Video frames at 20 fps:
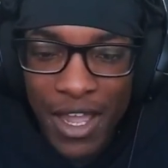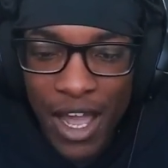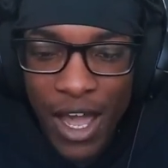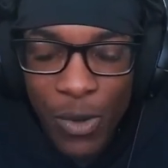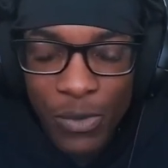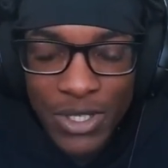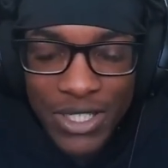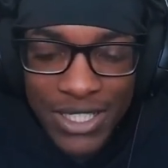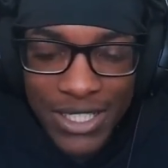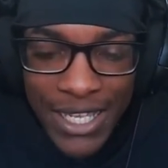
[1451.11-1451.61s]
I
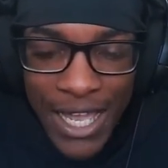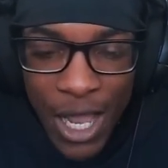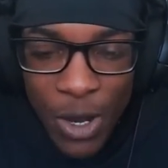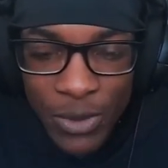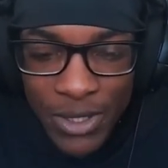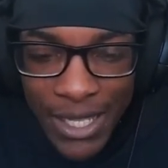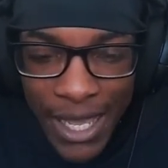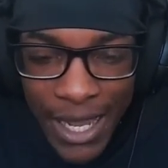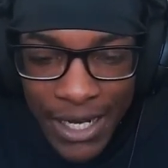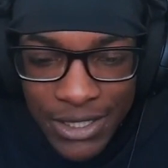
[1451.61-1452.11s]
want to see how
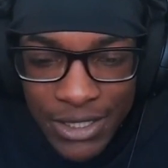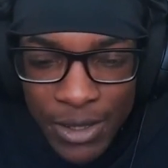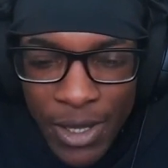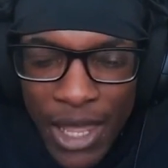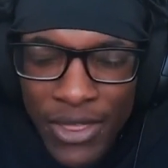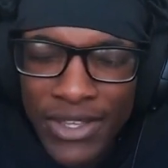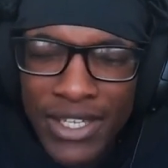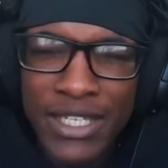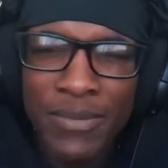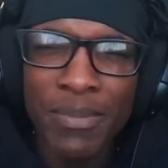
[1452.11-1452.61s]
he actually.
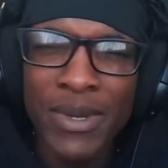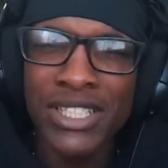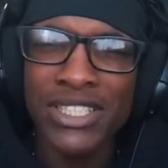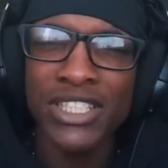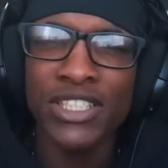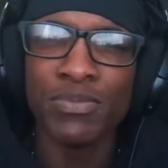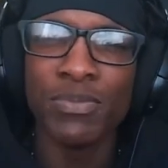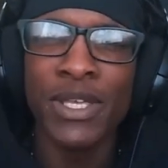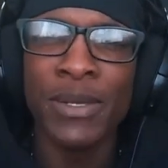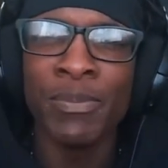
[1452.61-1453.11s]
I think he makes
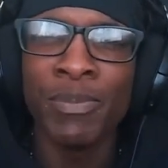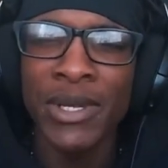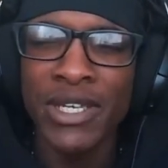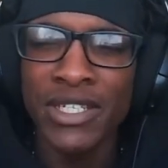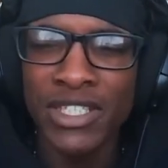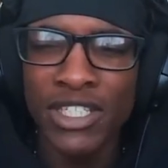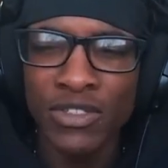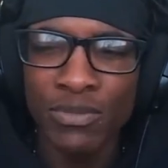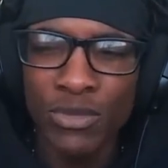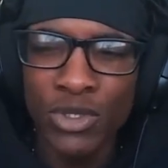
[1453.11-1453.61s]
his makes
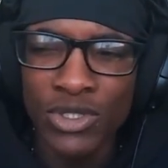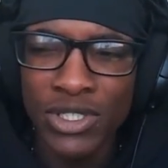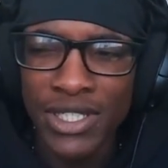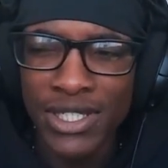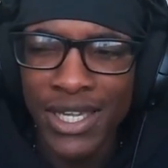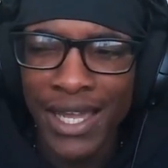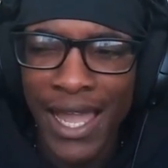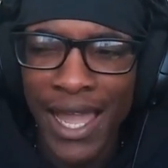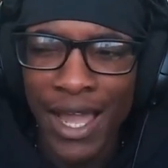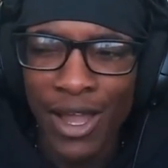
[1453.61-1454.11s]
his
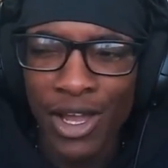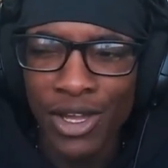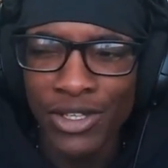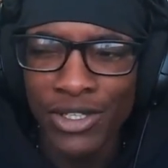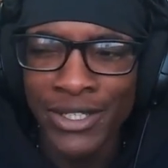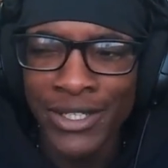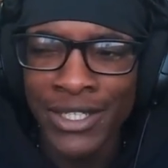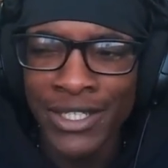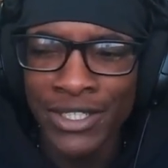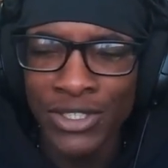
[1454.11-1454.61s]
music at
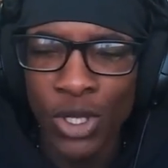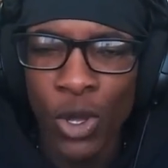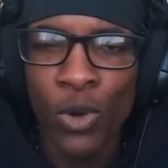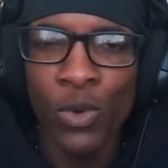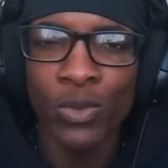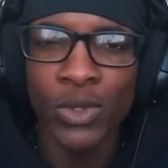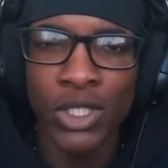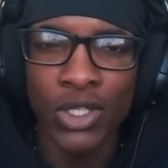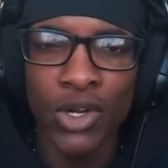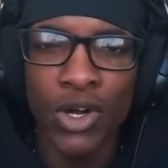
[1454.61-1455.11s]
his
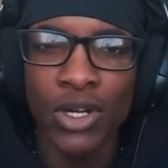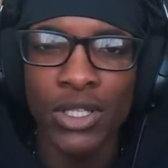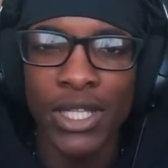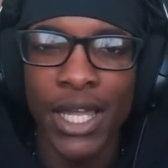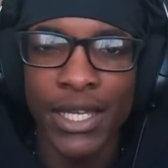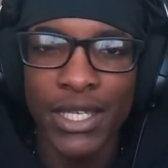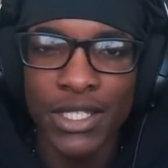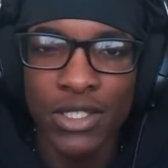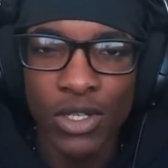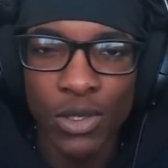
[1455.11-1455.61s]
own yard,
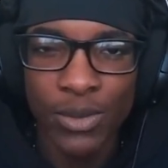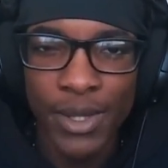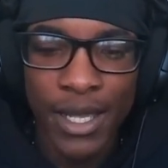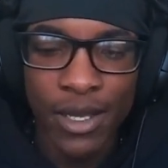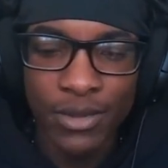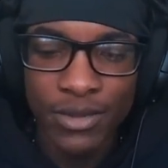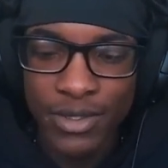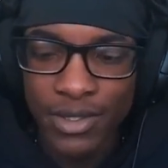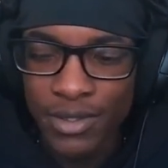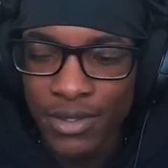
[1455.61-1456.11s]
like his own
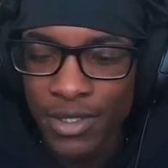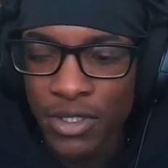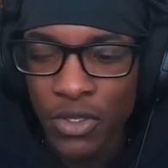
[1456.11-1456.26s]
house,